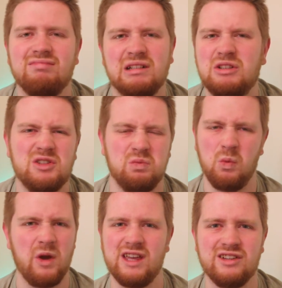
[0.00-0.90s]
just
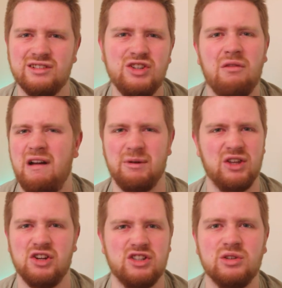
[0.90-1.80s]
weird, not very
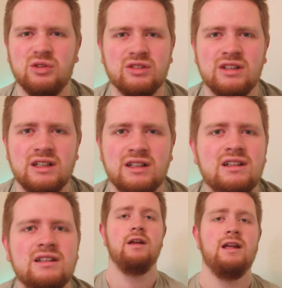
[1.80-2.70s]
good at all.
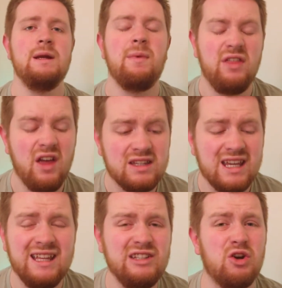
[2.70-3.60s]
Number
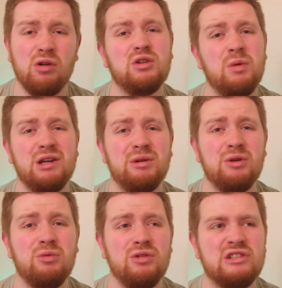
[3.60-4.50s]
13, Dr. Widow and the
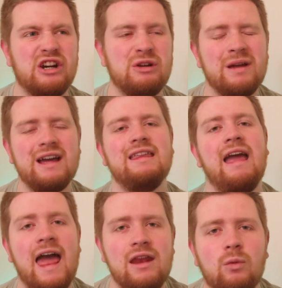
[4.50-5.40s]
Wardrobe.
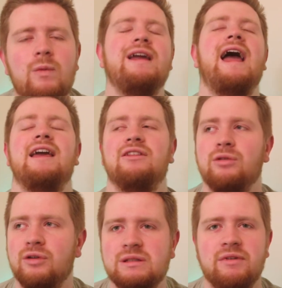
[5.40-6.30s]
Again, we're getting
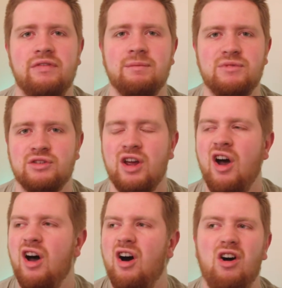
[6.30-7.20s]
through some of the just
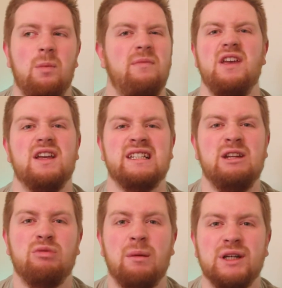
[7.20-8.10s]
obviously
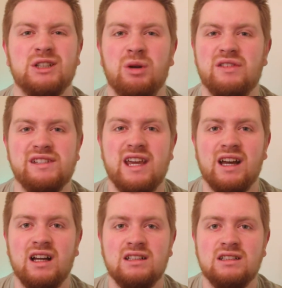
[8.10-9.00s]
rubbish ones
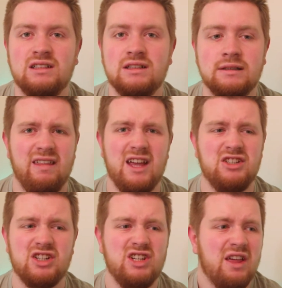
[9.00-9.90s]
here. There's
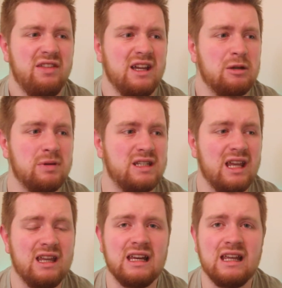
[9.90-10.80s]
just nothing
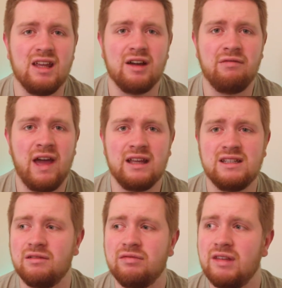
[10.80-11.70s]
particularly
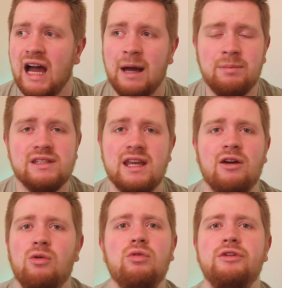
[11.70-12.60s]
effective that happens here.
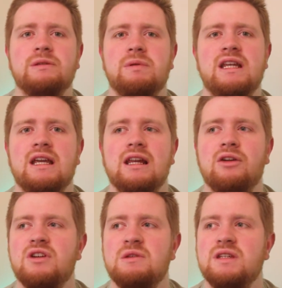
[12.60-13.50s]
All that's particularly
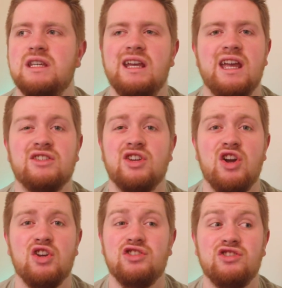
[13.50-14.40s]
Christmassy is
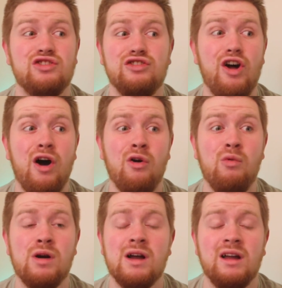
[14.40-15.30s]
snow,